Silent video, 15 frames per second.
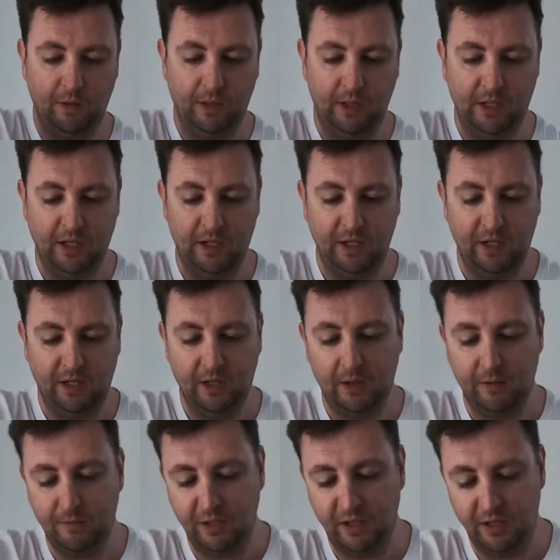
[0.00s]
And it
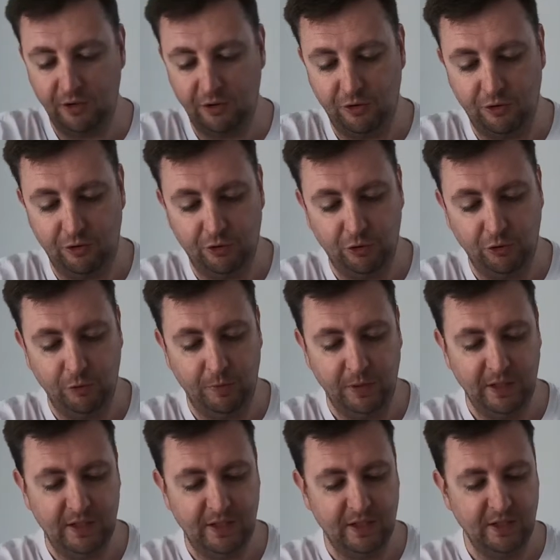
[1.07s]
comes in two
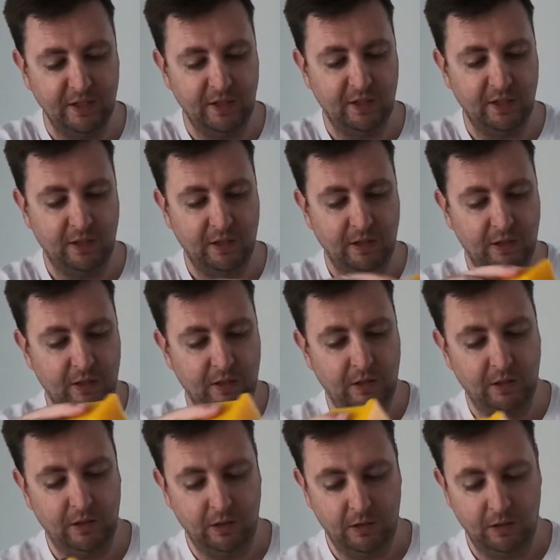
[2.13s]
pieces,
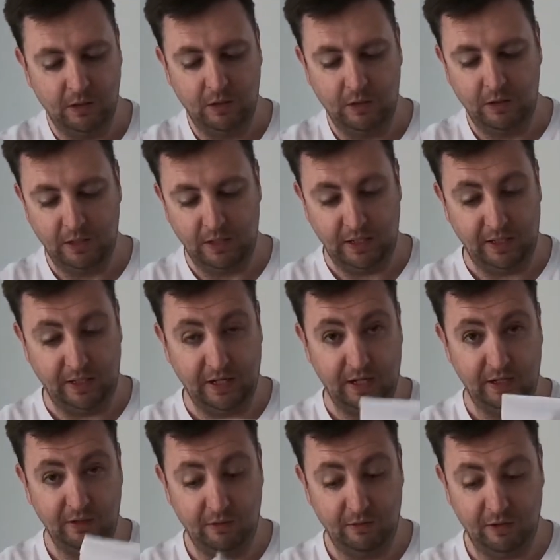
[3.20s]
and
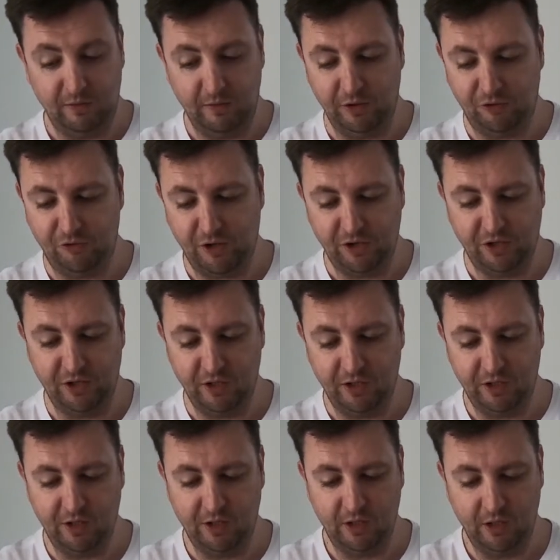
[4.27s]
again some
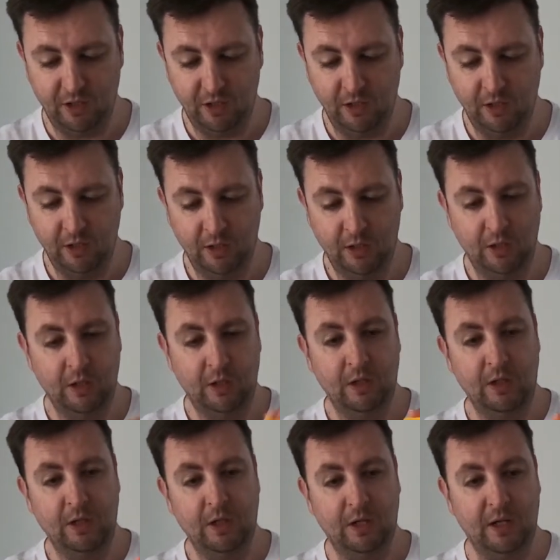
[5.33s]
instructions
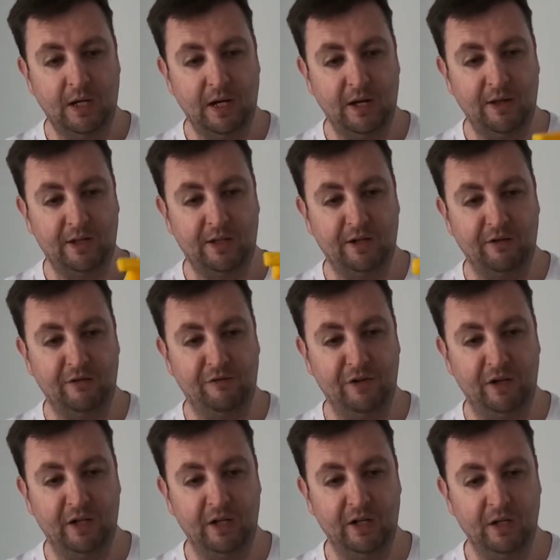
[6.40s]
and how that's going to
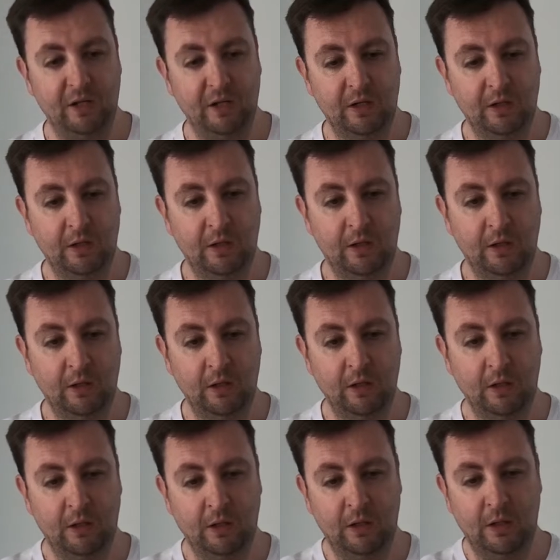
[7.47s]
fit in,
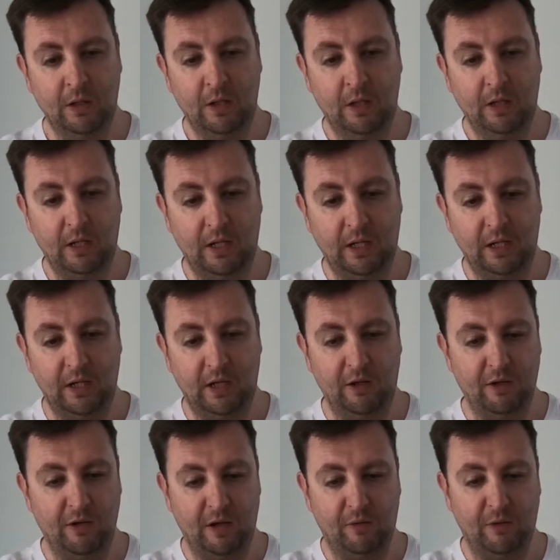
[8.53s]
and
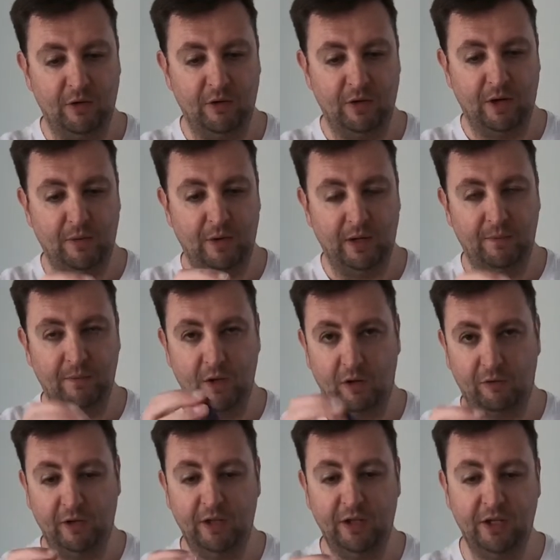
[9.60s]
either that way or that way. I'll
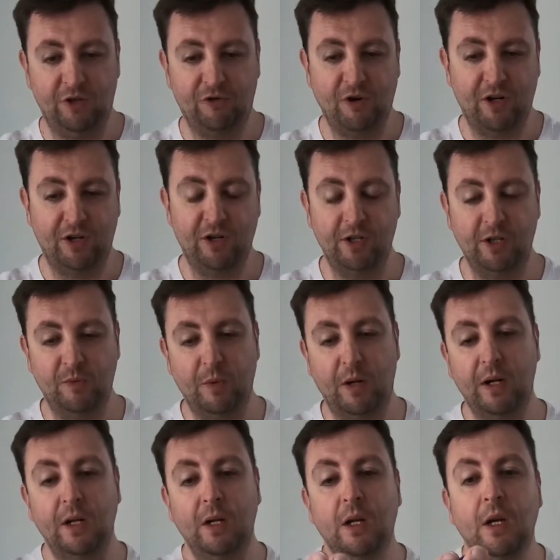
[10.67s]
read the instructions,
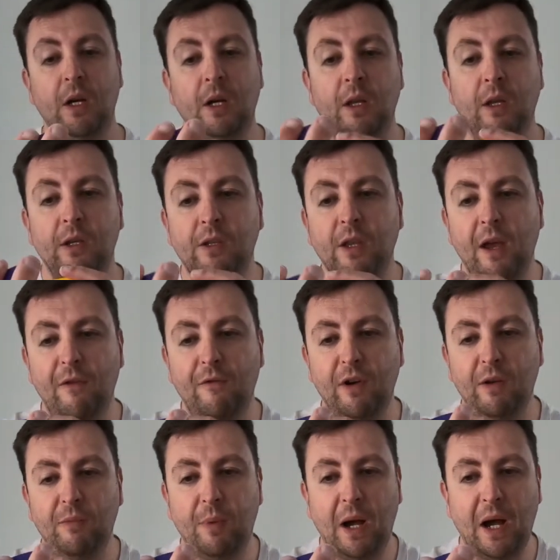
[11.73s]
but
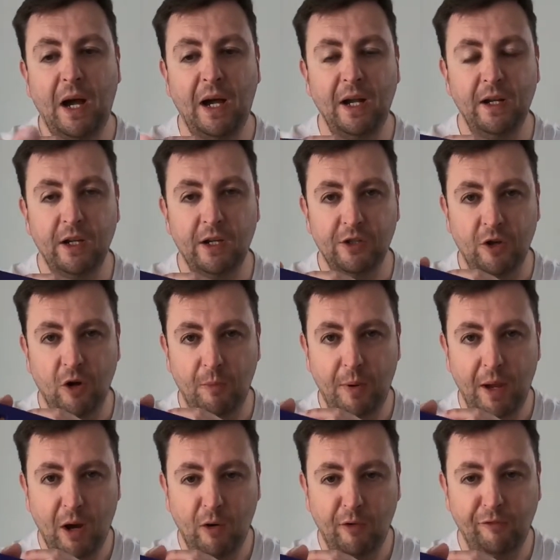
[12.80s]
every part has got
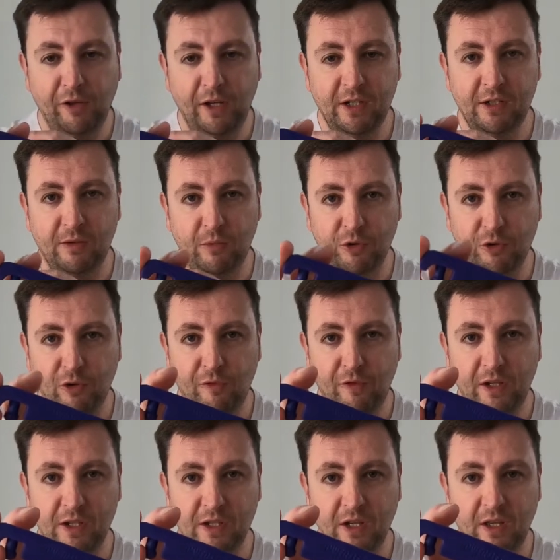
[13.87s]
Powerflex, I'm not sure if you
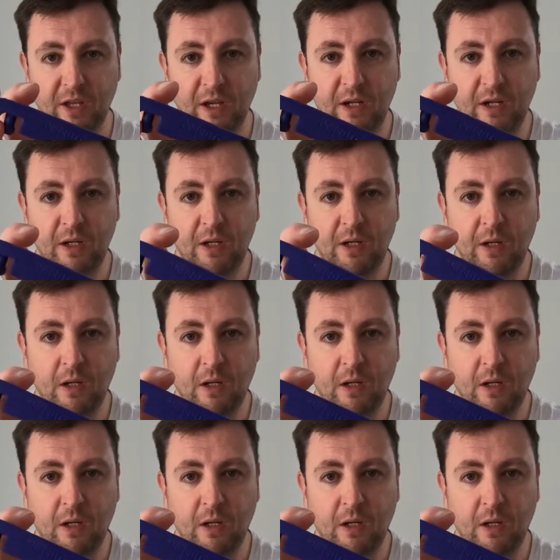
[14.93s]
can see that,